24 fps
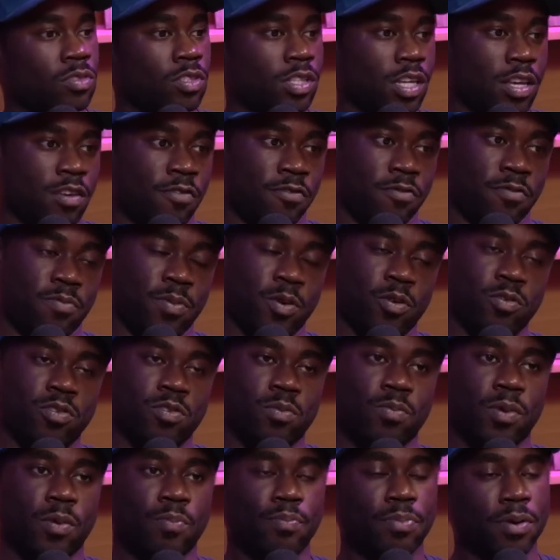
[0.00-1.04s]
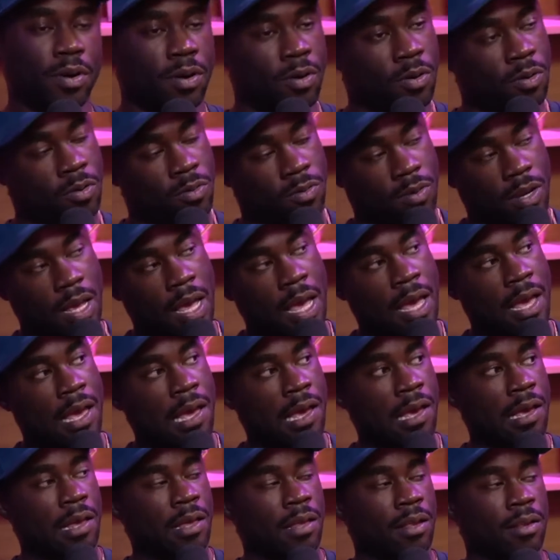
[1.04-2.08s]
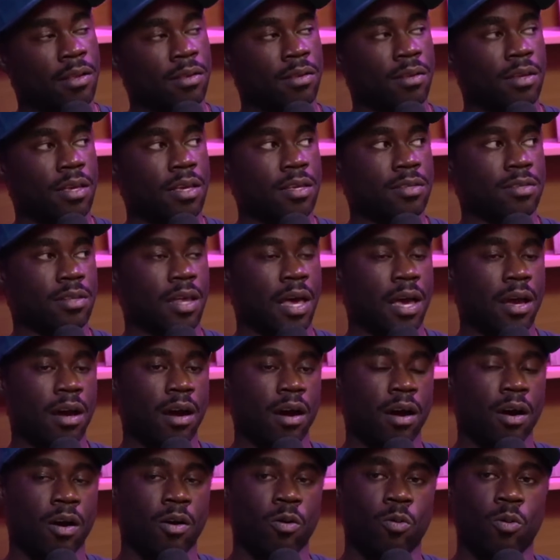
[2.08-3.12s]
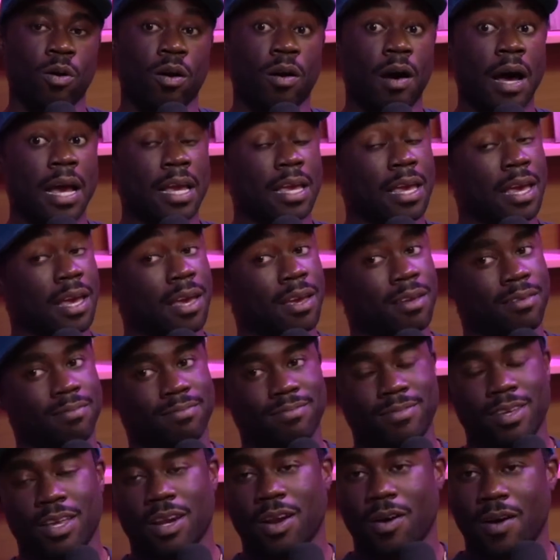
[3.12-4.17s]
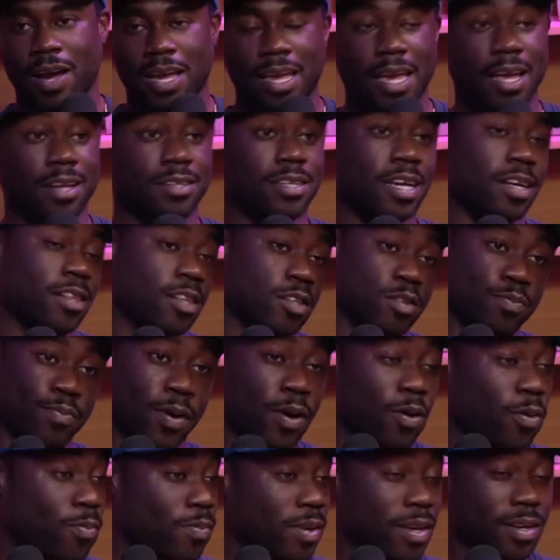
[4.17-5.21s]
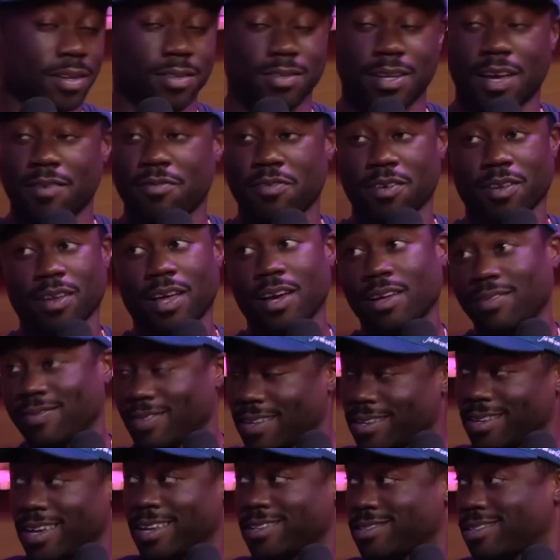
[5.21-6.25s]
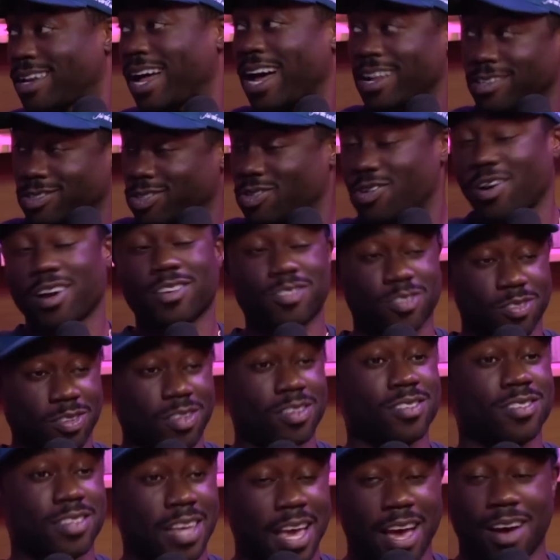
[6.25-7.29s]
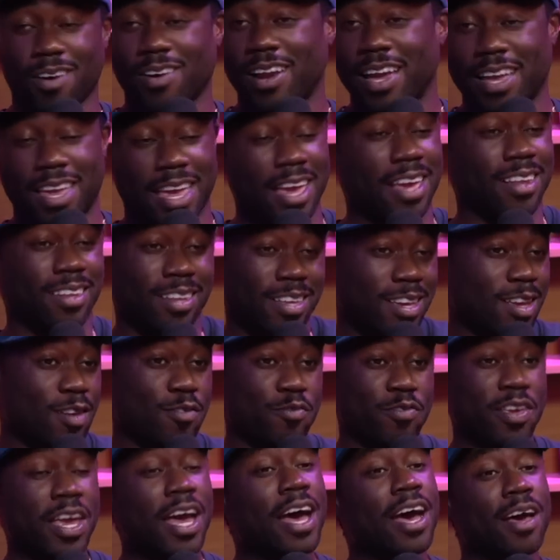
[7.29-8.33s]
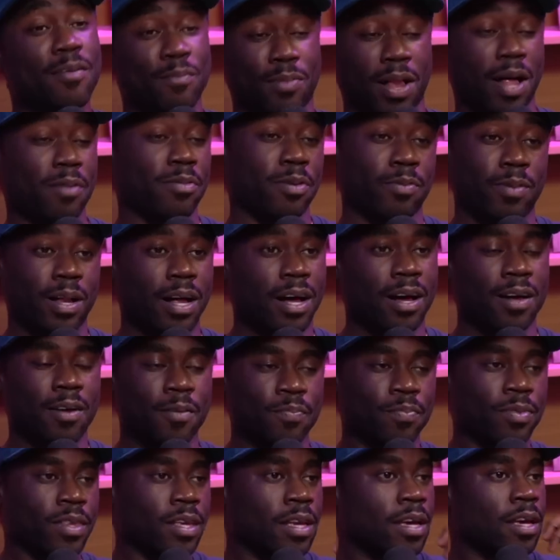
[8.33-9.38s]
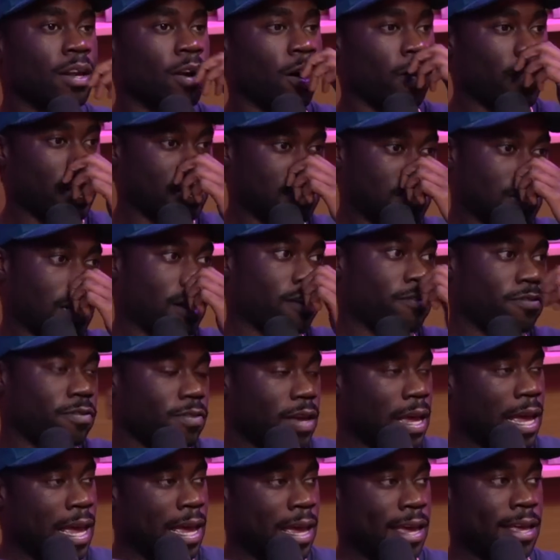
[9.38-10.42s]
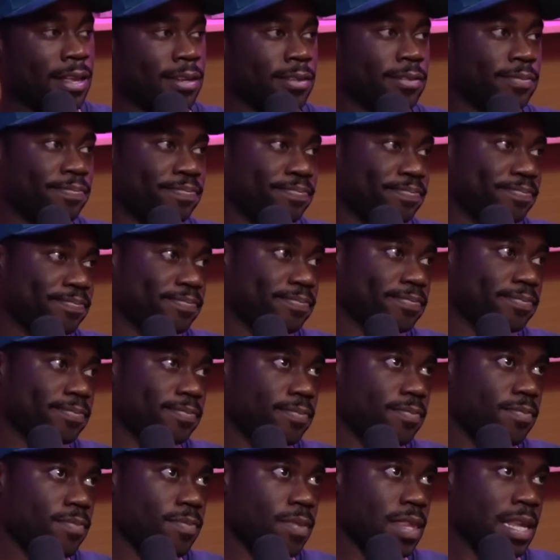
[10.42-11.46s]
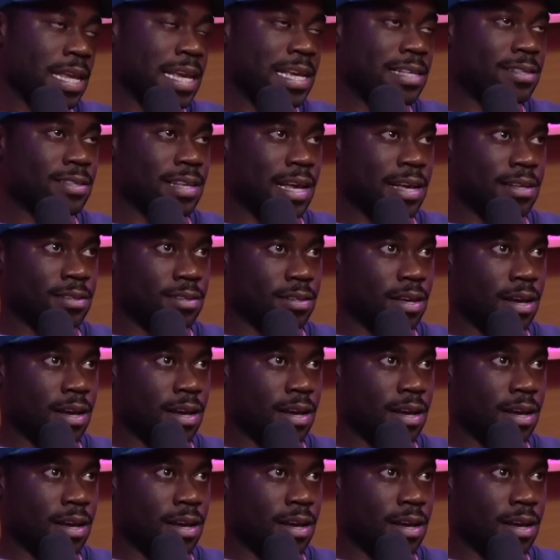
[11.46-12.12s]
chief builds him a boat, and he's like, "Oh, well, I can't take this boat because I feel like it's not structurally sound. I can't leave yet, blah, blah, blah," and all that stuff. And he says,